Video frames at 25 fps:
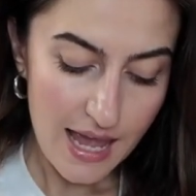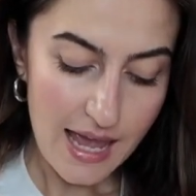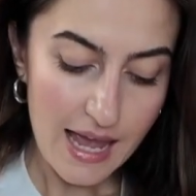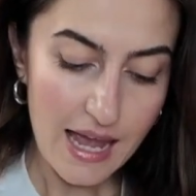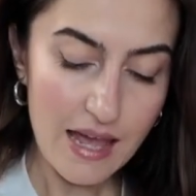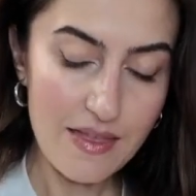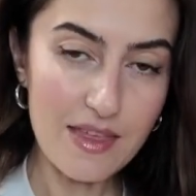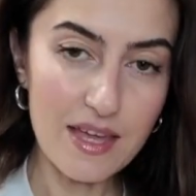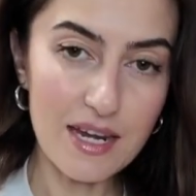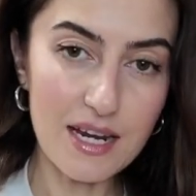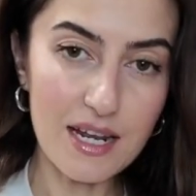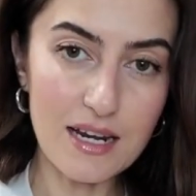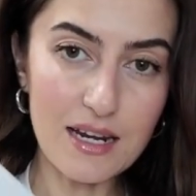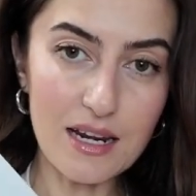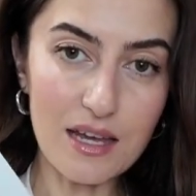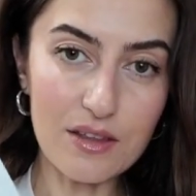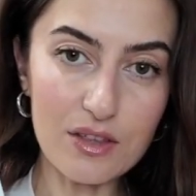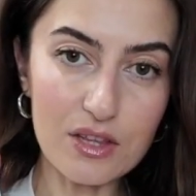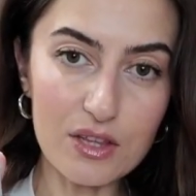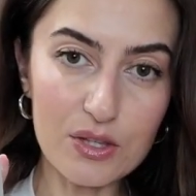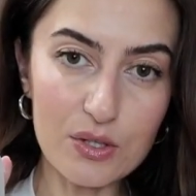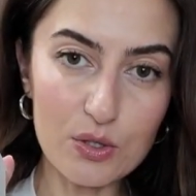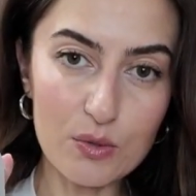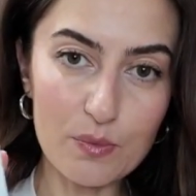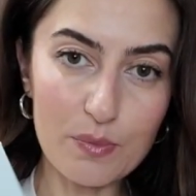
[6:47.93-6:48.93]
And then another
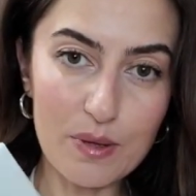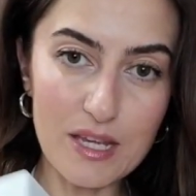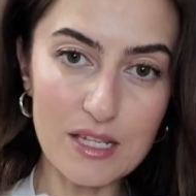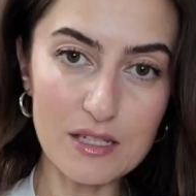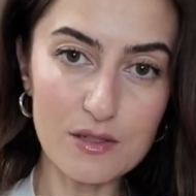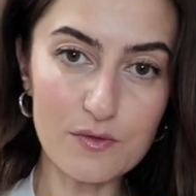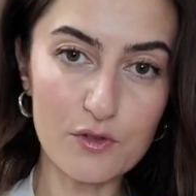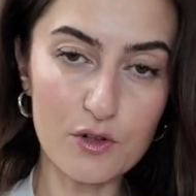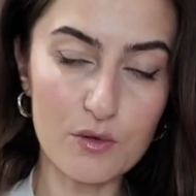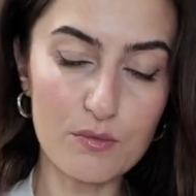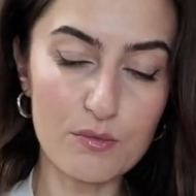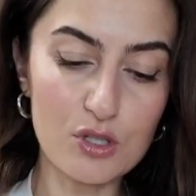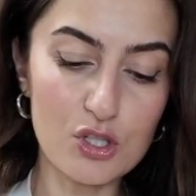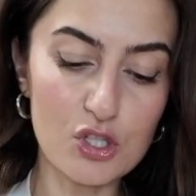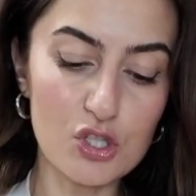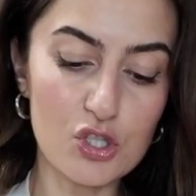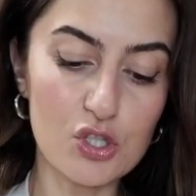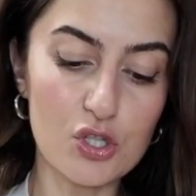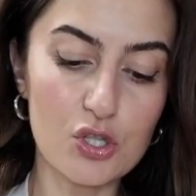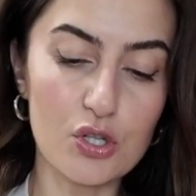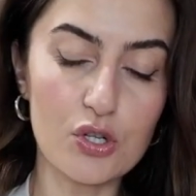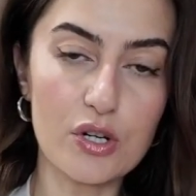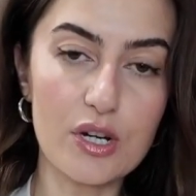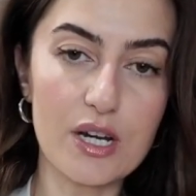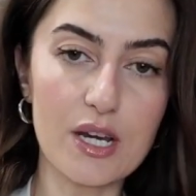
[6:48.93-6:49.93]
little piece from
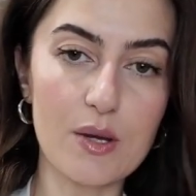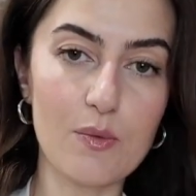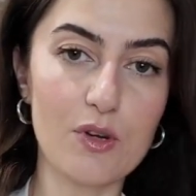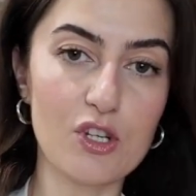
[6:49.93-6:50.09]
Mejuri,